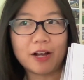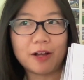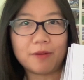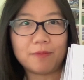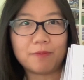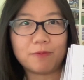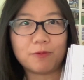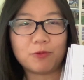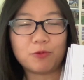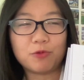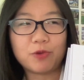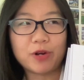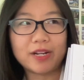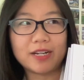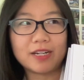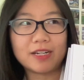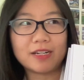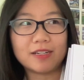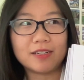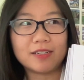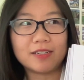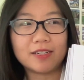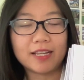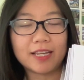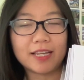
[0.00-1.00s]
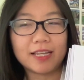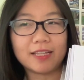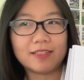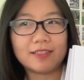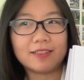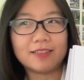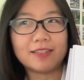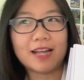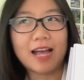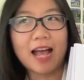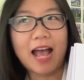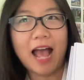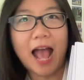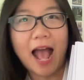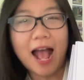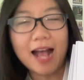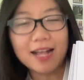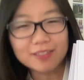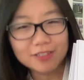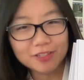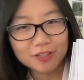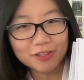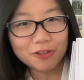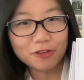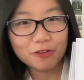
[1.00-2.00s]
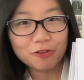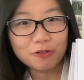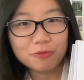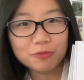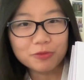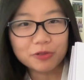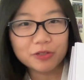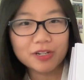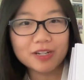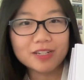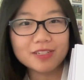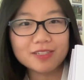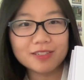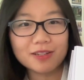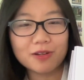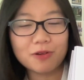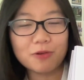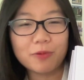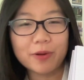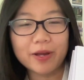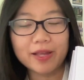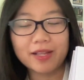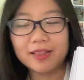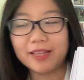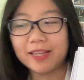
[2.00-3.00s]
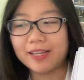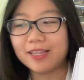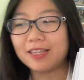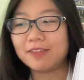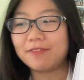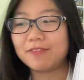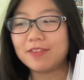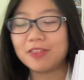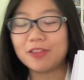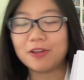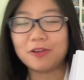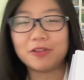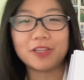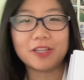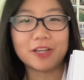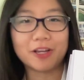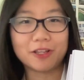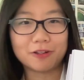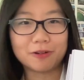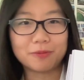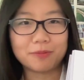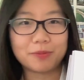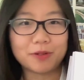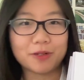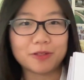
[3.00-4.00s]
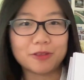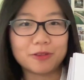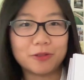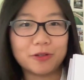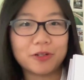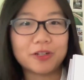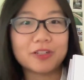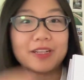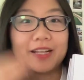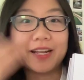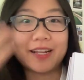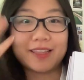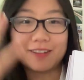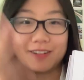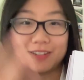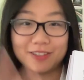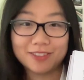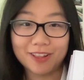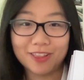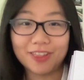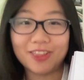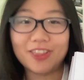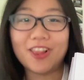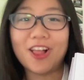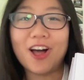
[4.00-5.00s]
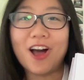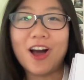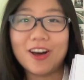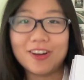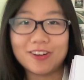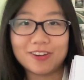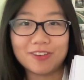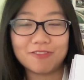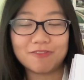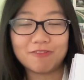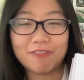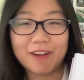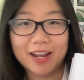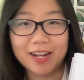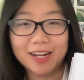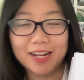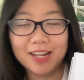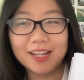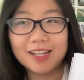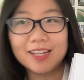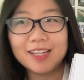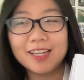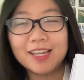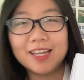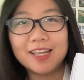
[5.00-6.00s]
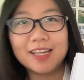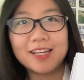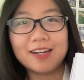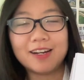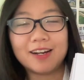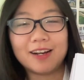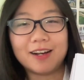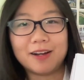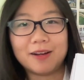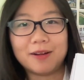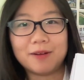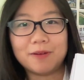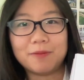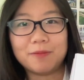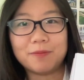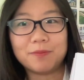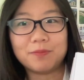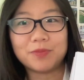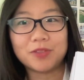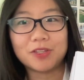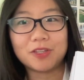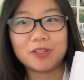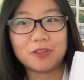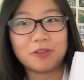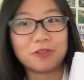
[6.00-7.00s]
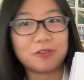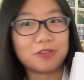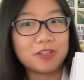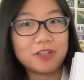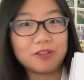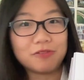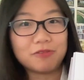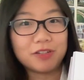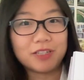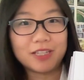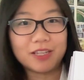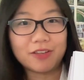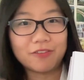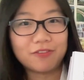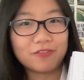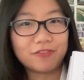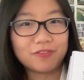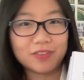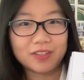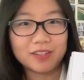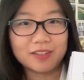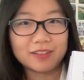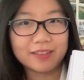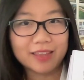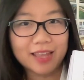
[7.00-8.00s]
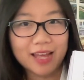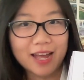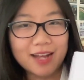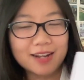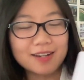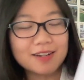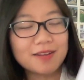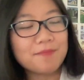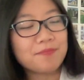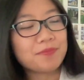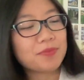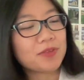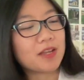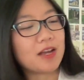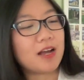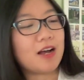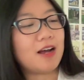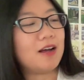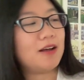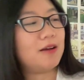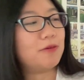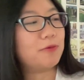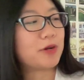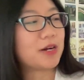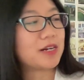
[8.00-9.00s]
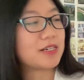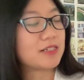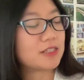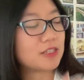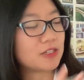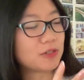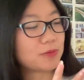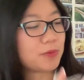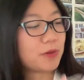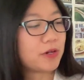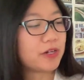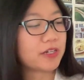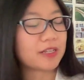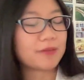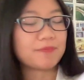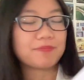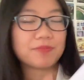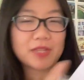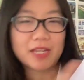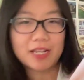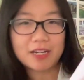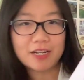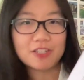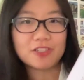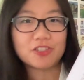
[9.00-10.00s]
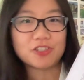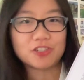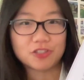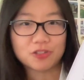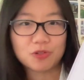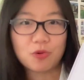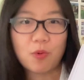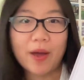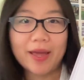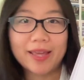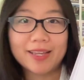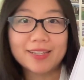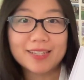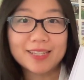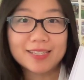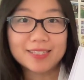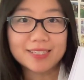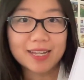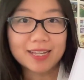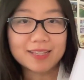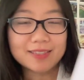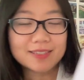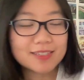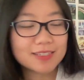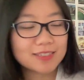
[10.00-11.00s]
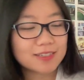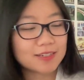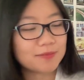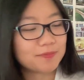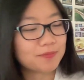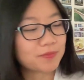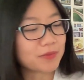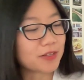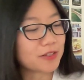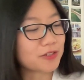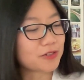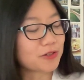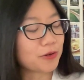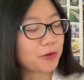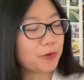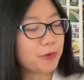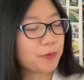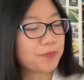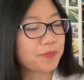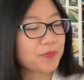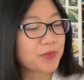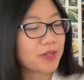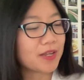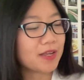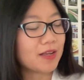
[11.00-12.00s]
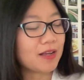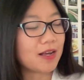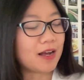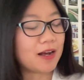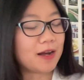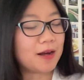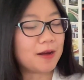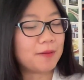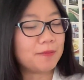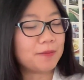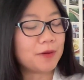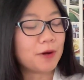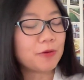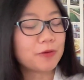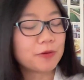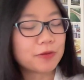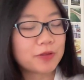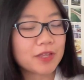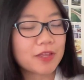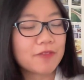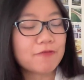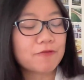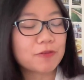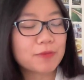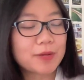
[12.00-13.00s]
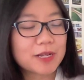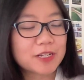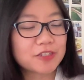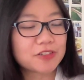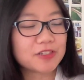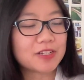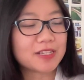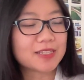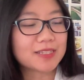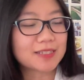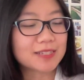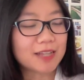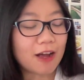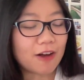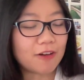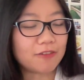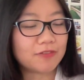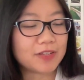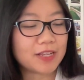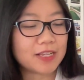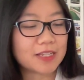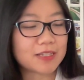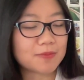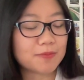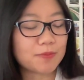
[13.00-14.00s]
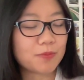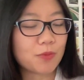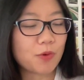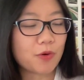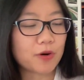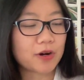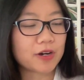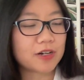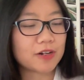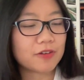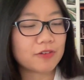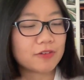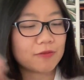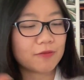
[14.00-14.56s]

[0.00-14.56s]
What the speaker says: written in as humorous a way, like even though the other book looked like there's a lot of writing, you didn't really feel that. Whereas this book, it is just quite condensed. So, although the information itself is more